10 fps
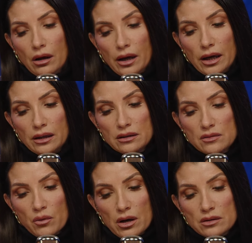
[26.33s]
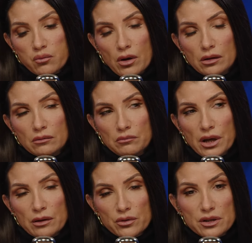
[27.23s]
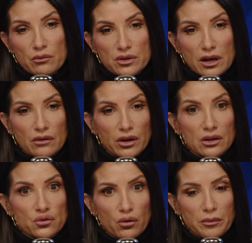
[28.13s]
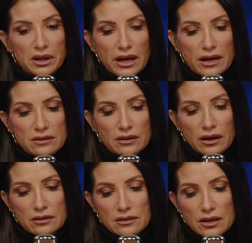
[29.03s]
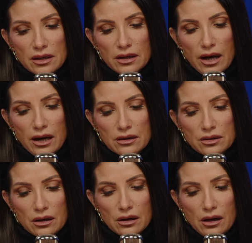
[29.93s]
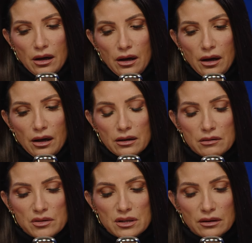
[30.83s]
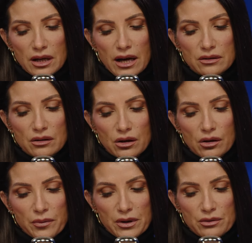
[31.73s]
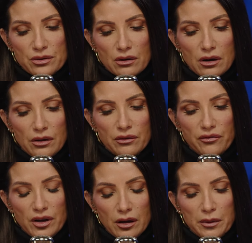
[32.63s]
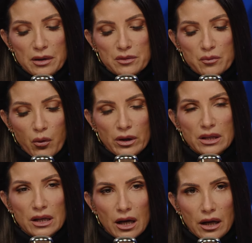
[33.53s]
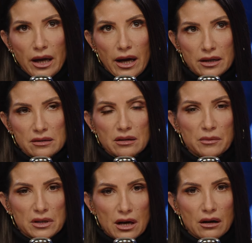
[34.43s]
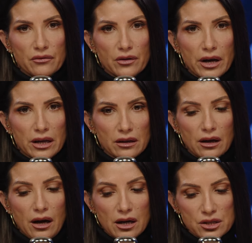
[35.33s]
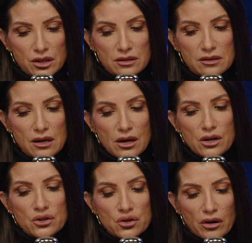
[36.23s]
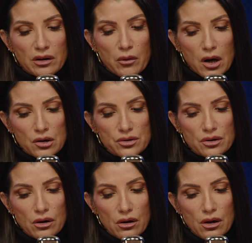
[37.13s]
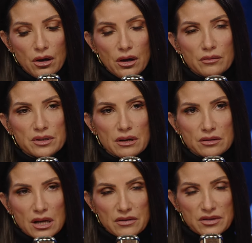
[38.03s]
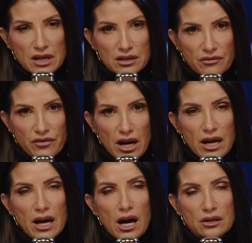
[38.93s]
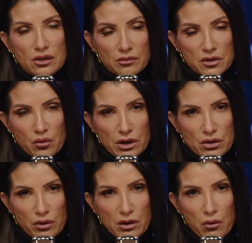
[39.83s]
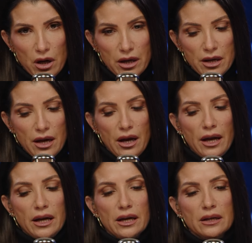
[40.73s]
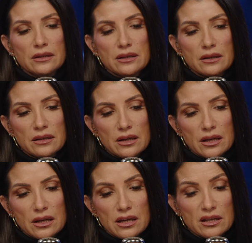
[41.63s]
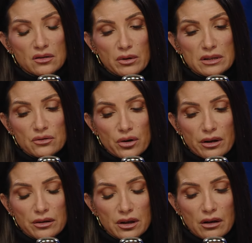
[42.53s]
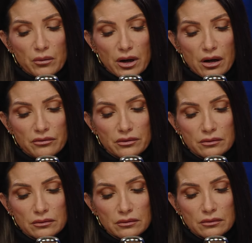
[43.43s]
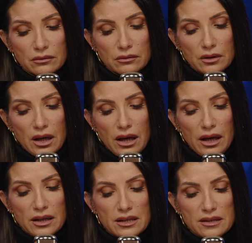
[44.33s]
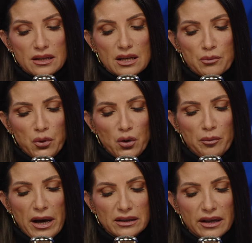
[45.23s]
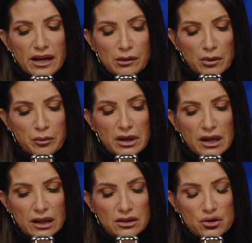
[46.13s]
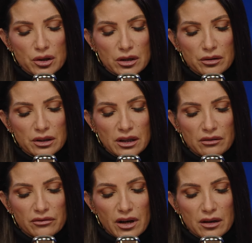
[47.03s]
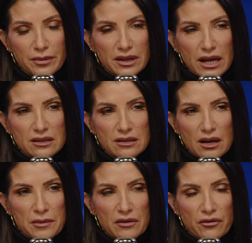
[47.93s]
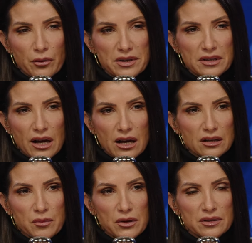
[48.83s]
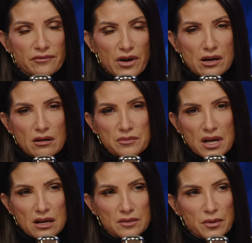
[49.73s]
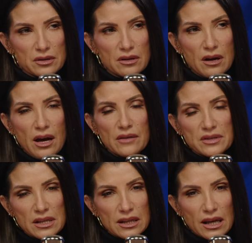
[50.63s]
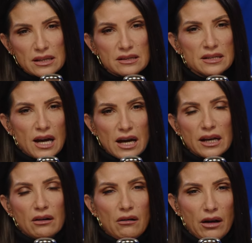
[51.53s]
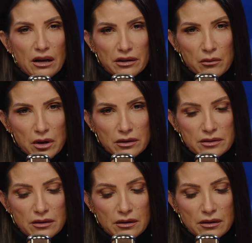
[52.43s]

and this was what many were saying was kind of like a dormant case against the actor. Uh, he was the lead actor and co-producer on the film, and he was pointing the gun at cinematographer Halyna Hutchins during a rehearsal. It was outside of Santa Fe, October 2021, and the he squeezed the trigger and the gun went off. And he said he pulled back the hammer, but not the trigger, and the gun fired. But that's, I mean, forensic experts and firearms experts have said that that's not at all how that works.